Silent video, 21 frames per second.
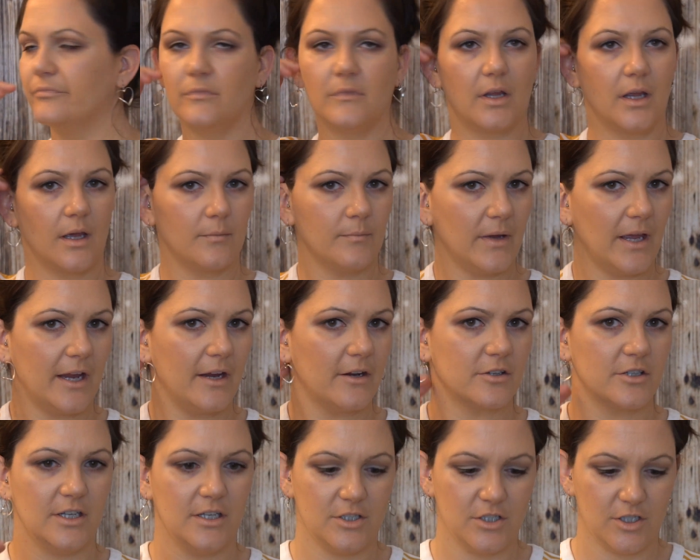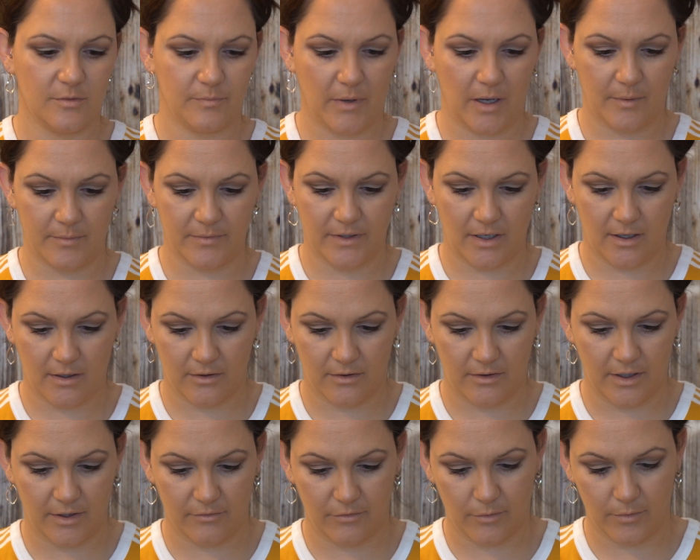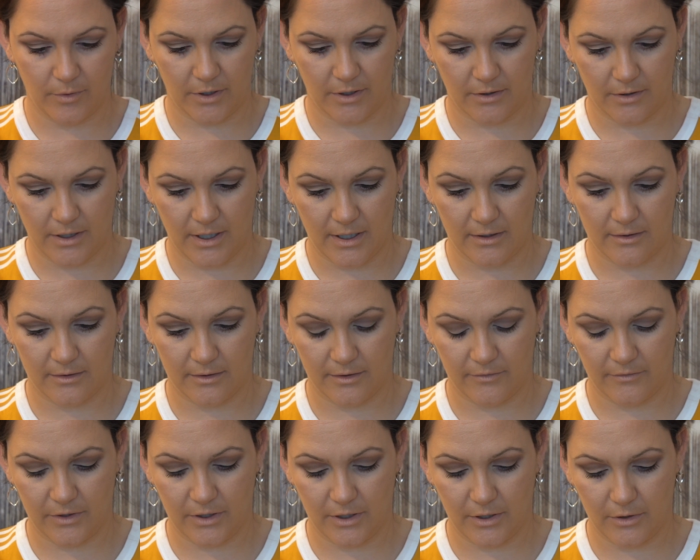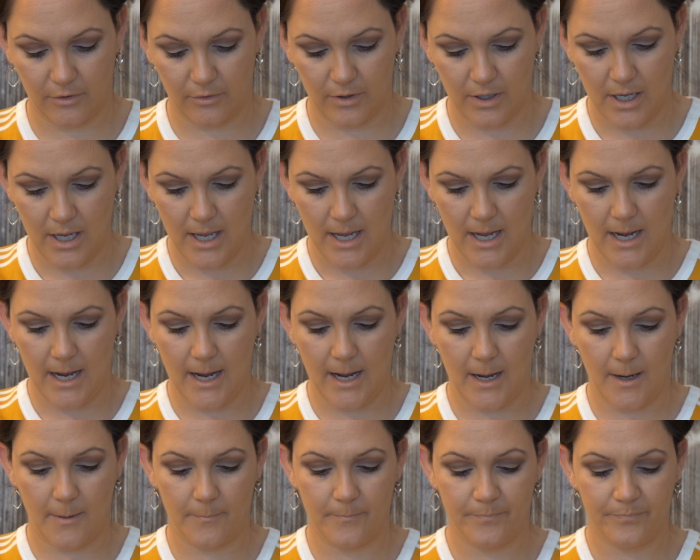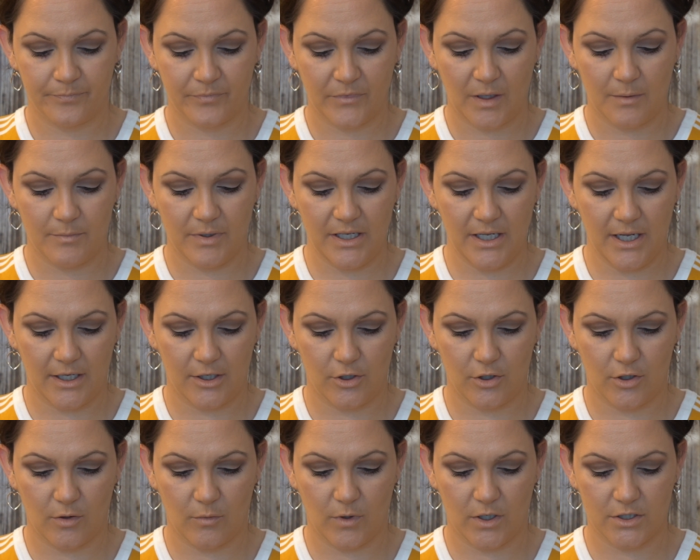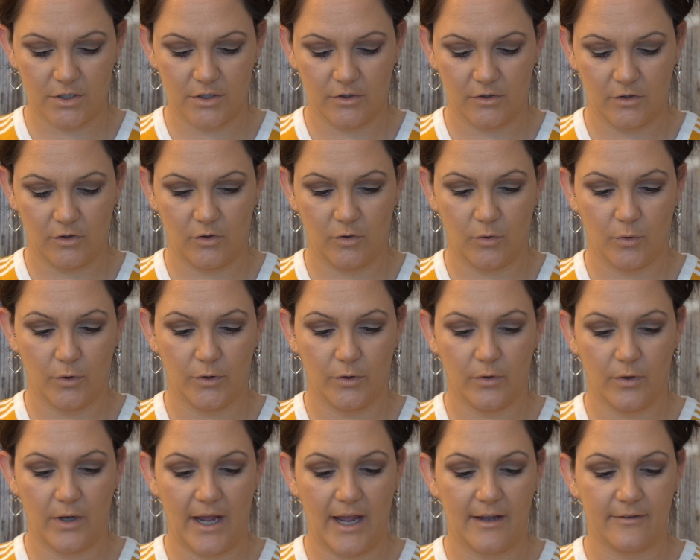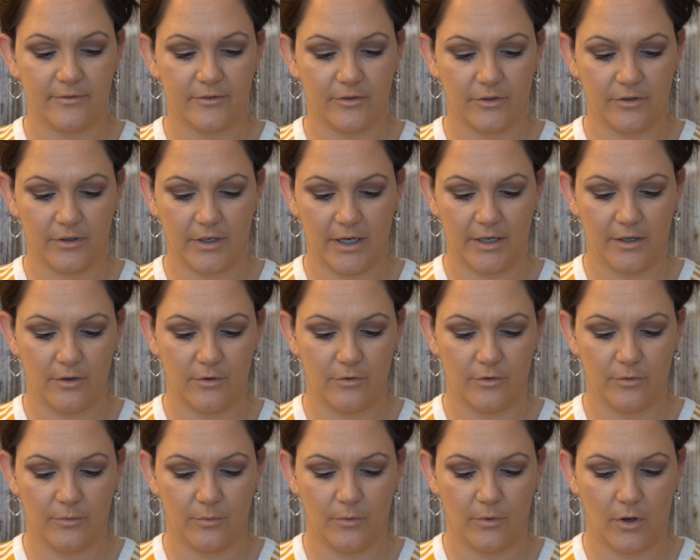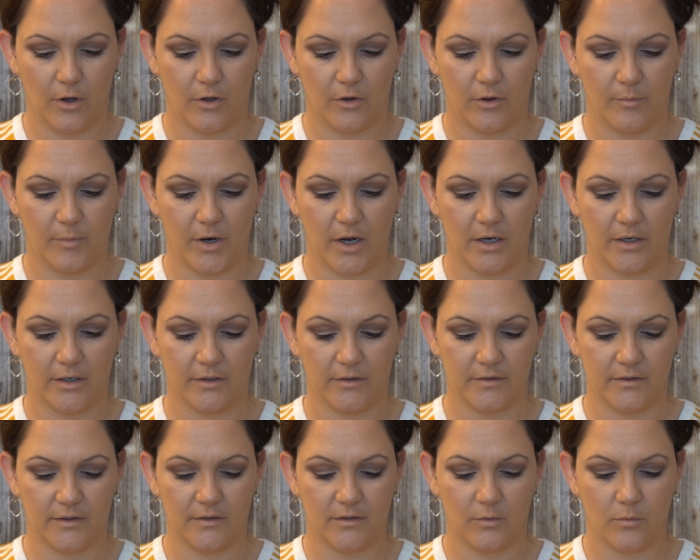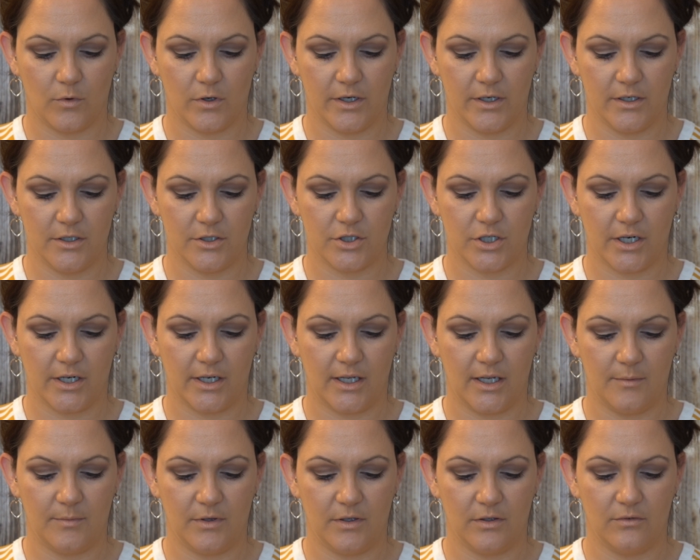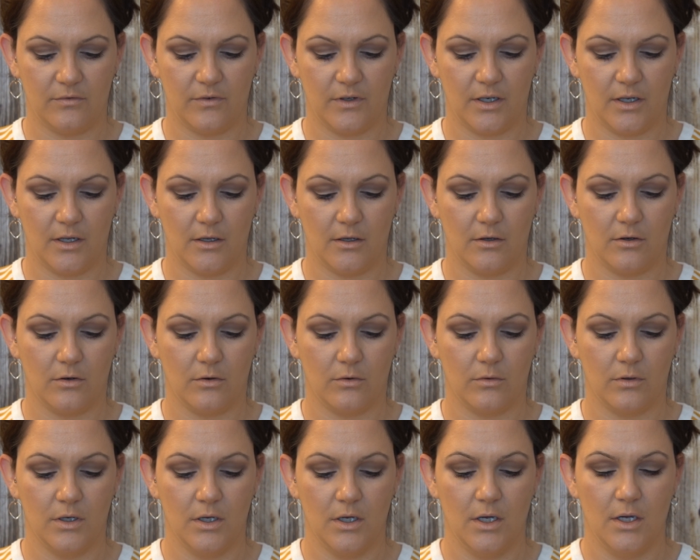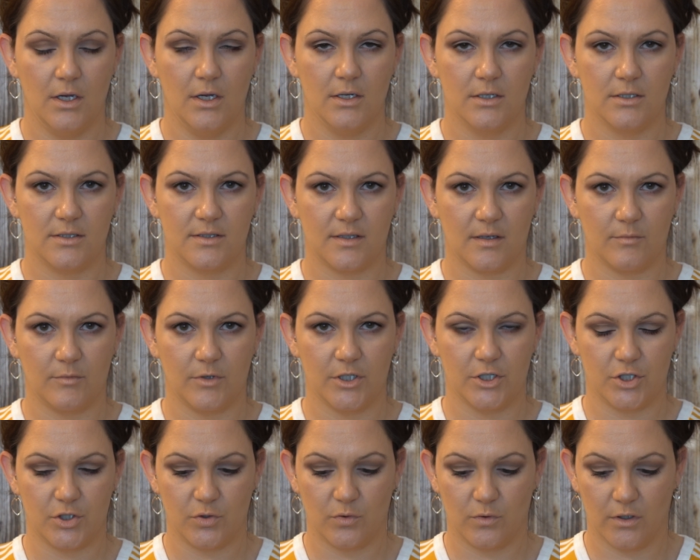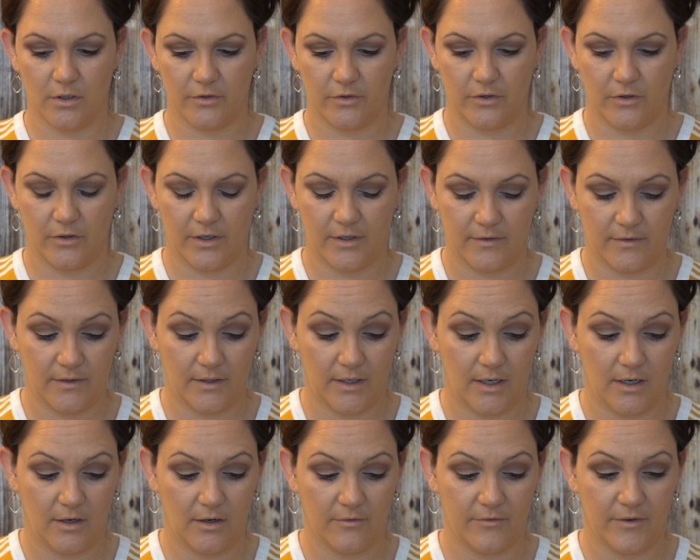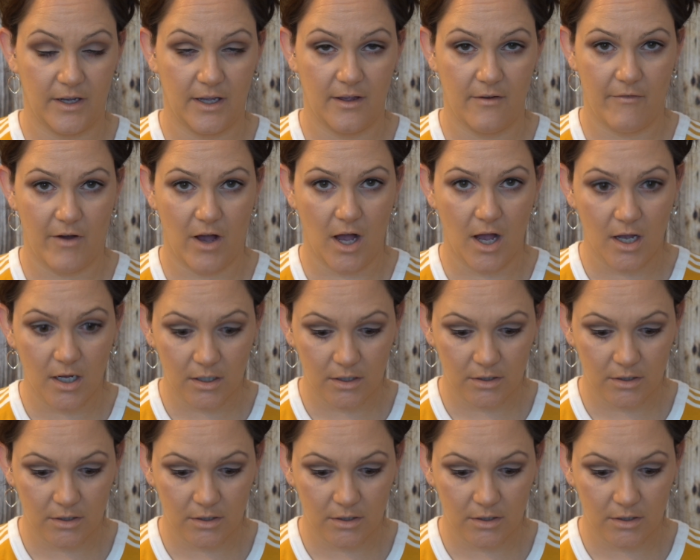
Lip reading: Yeah, my hair, it just pops out everywhere. I don't even know. But yeah, you can watch the tutorial after I go through all the products, because I wanted to try to keep this video somewhat short so you're not sitting here forever.